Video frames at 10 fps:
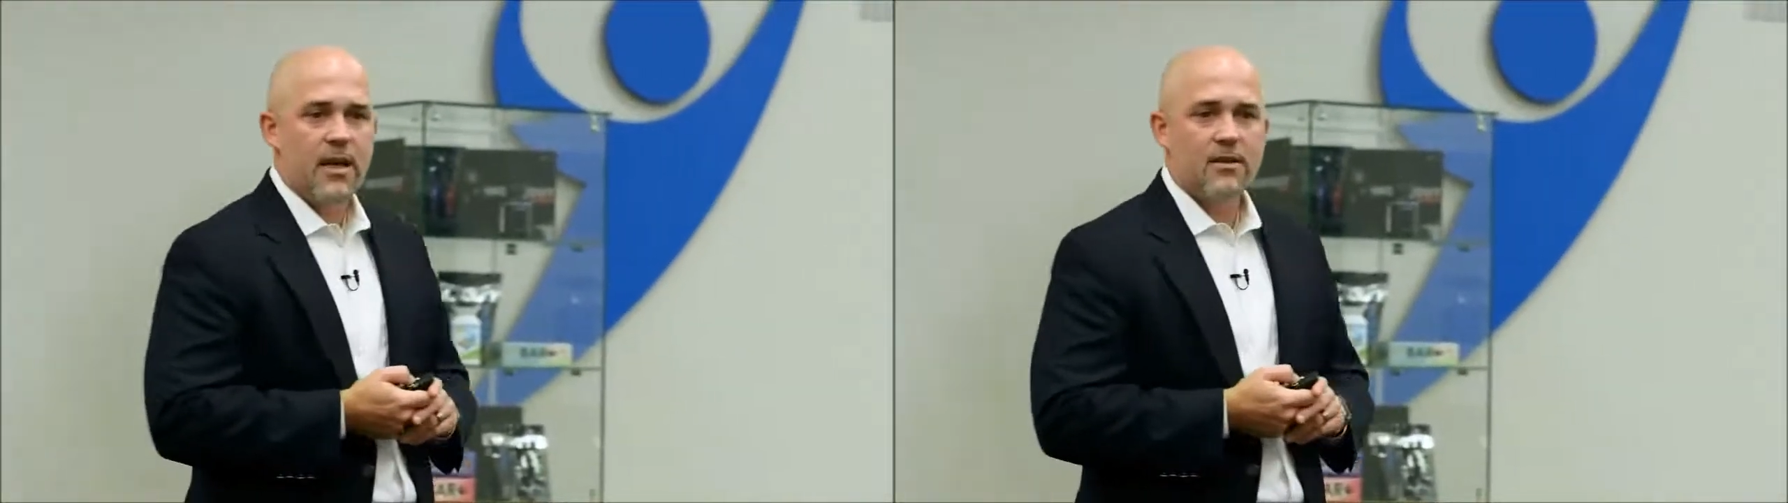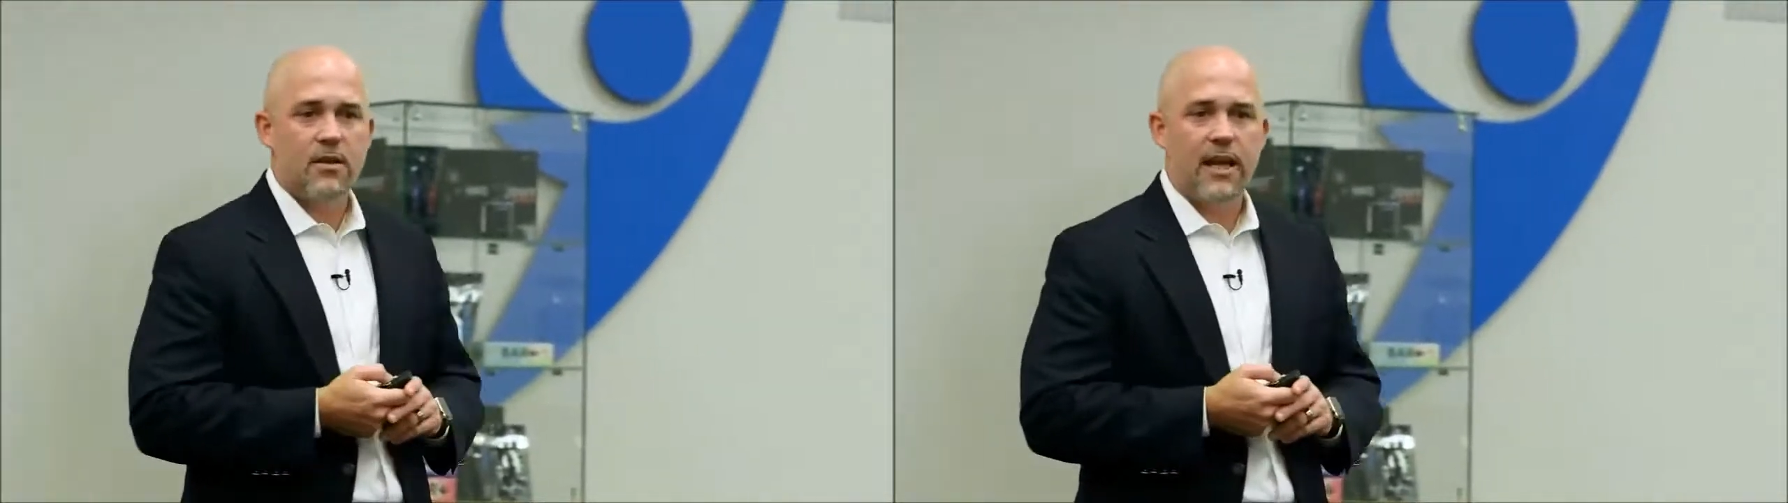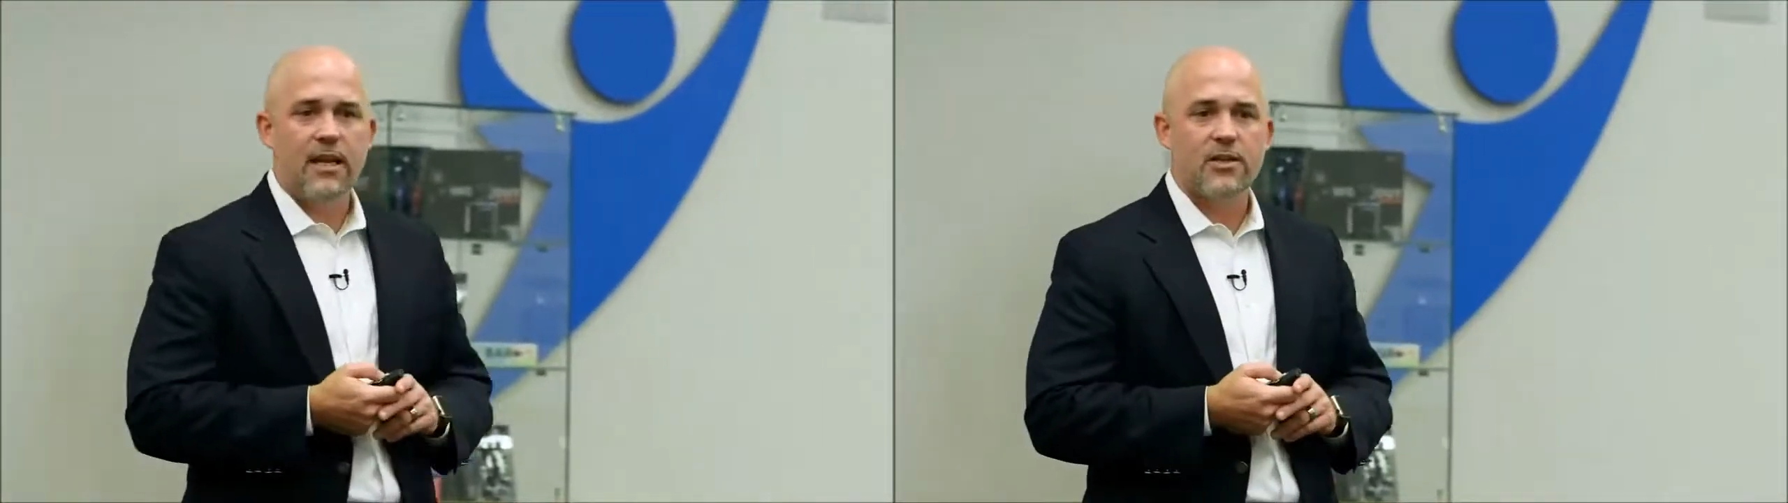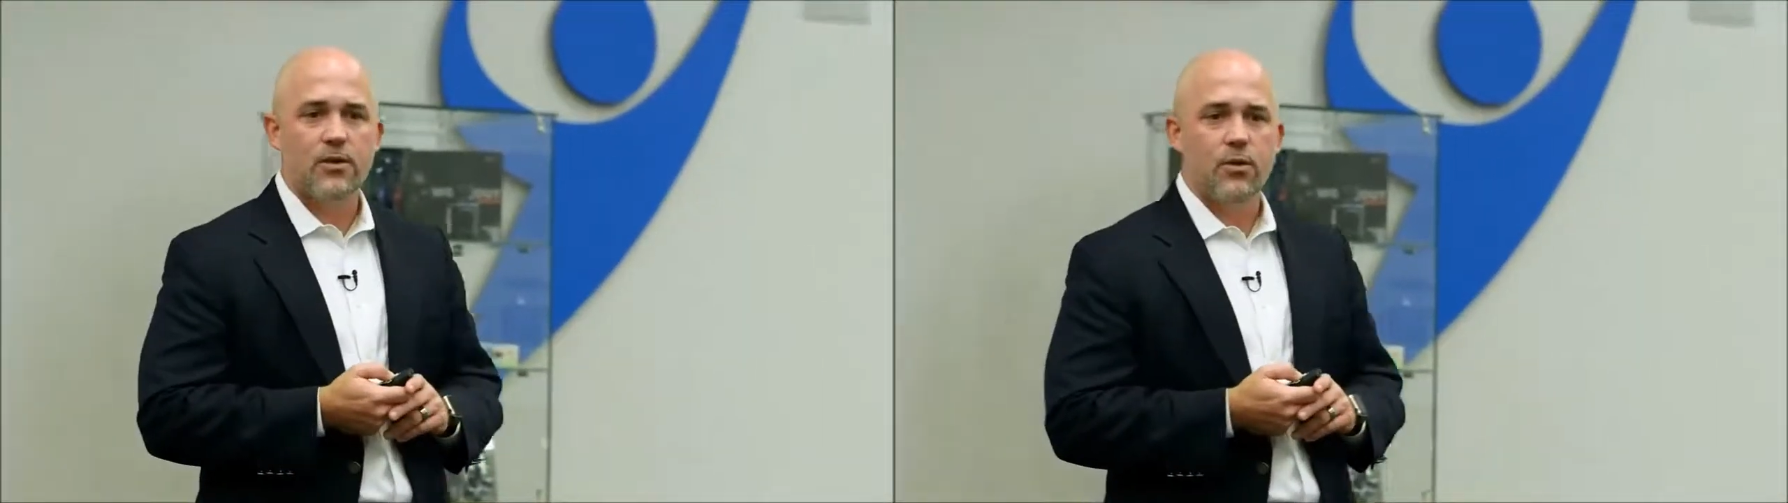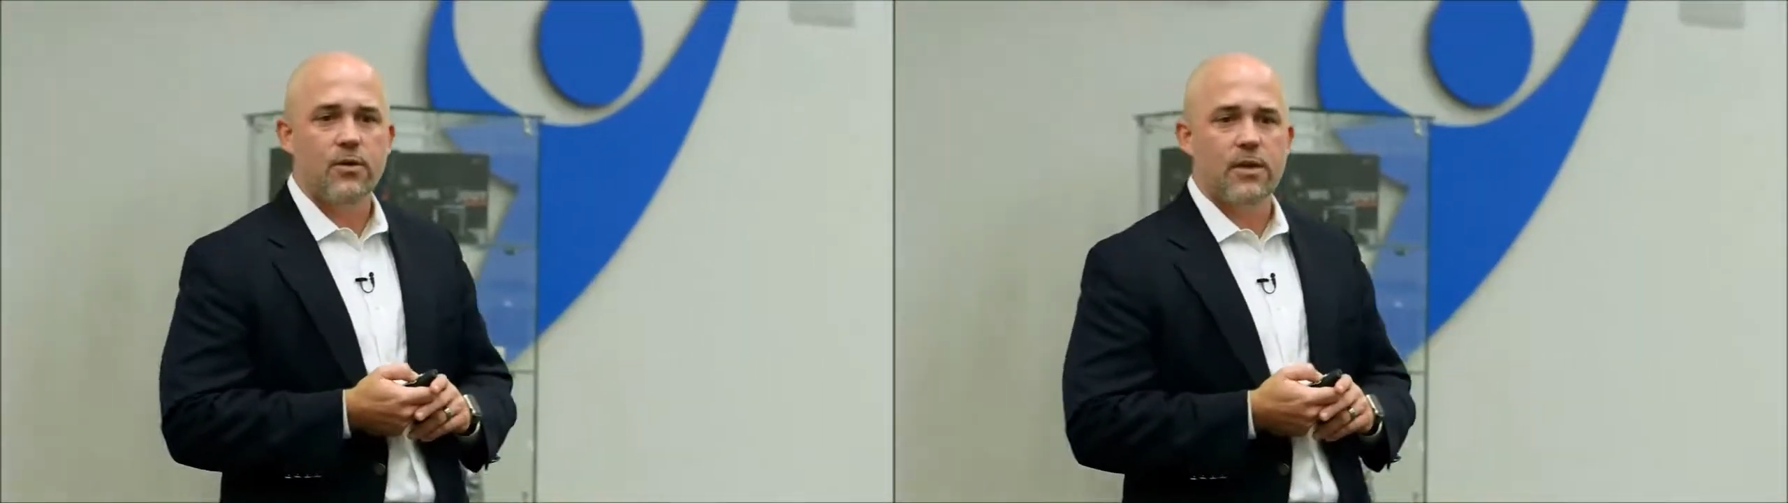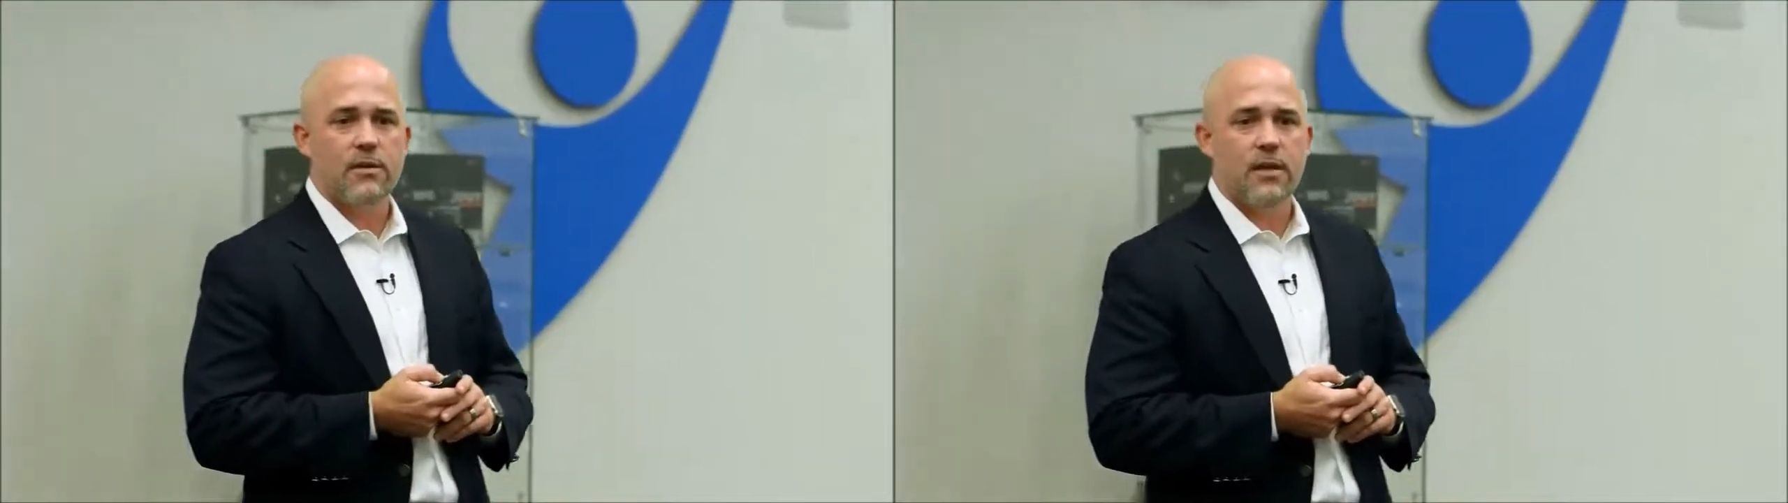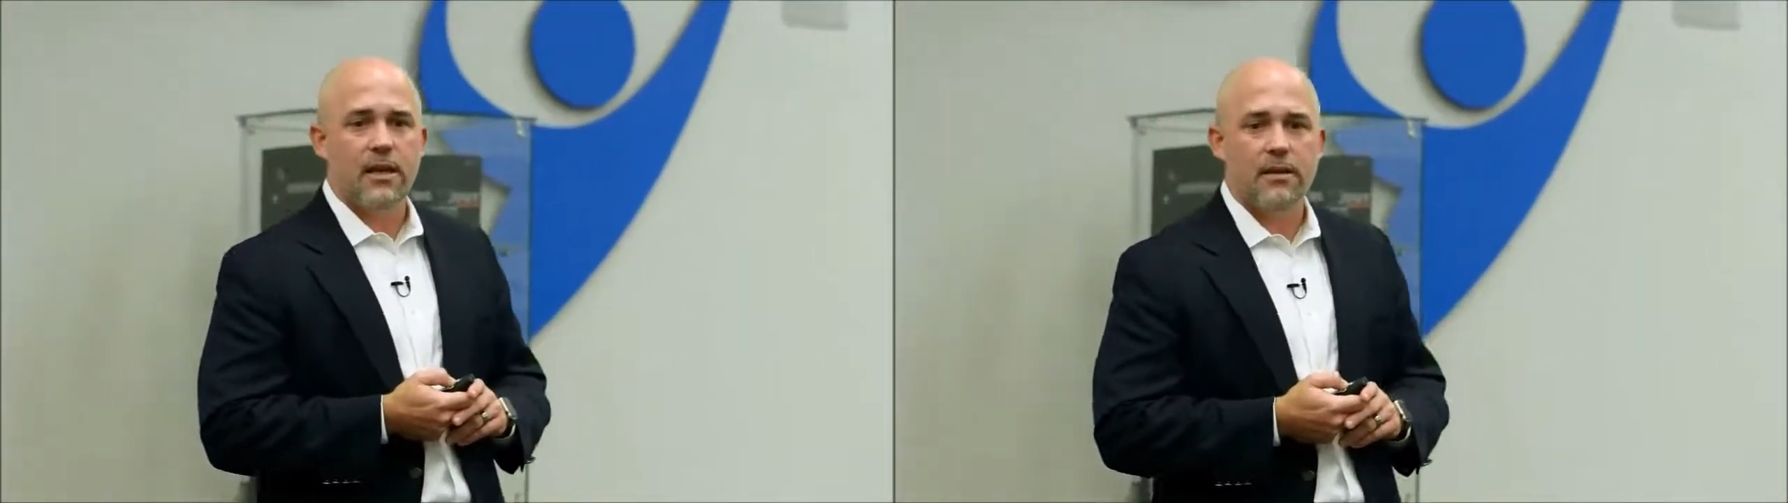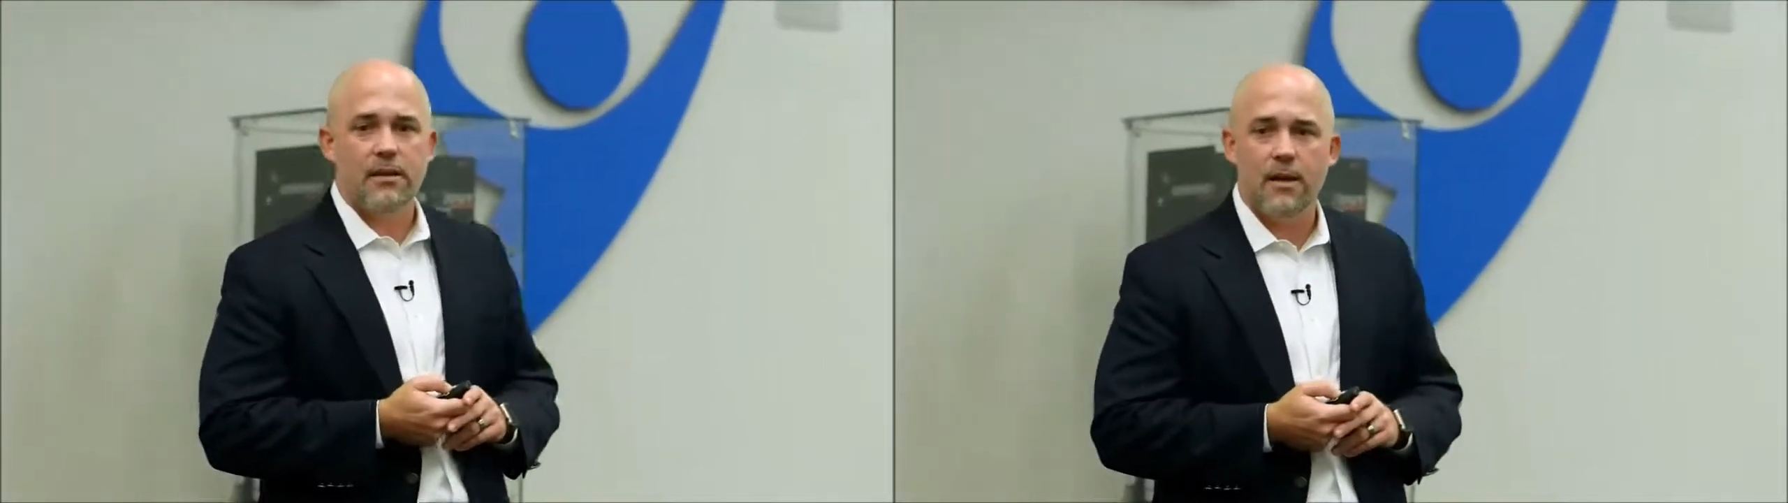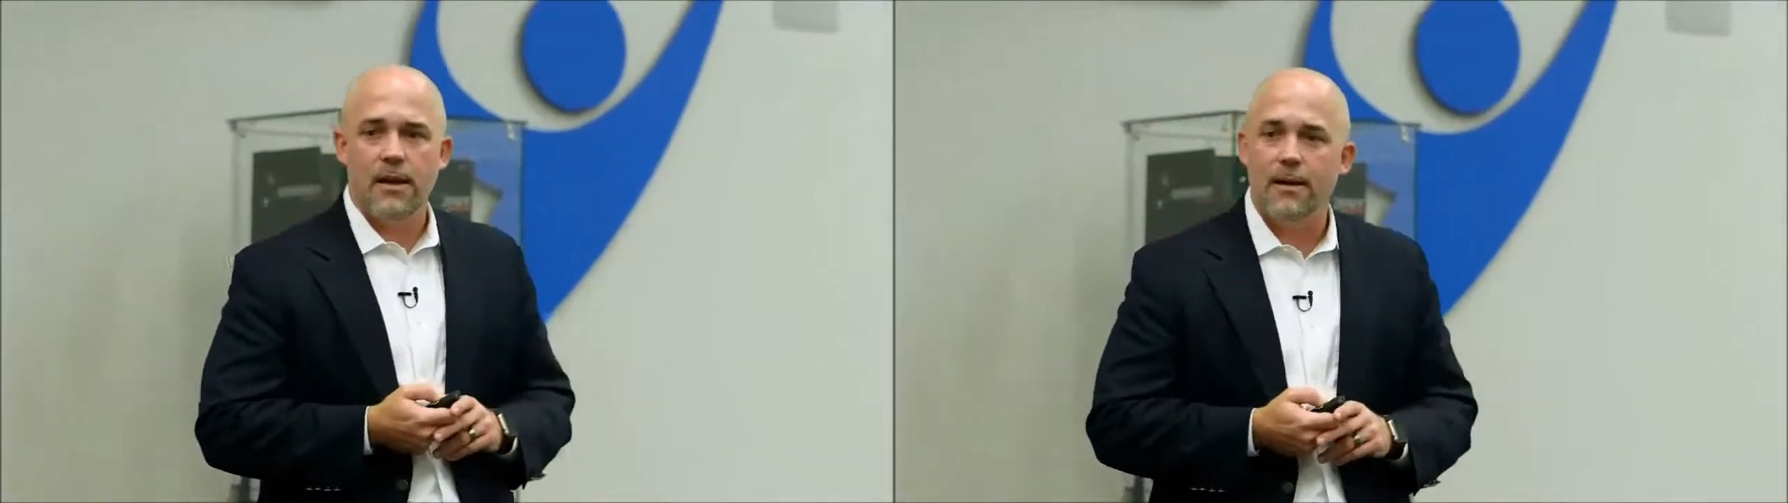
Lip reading: to latest news and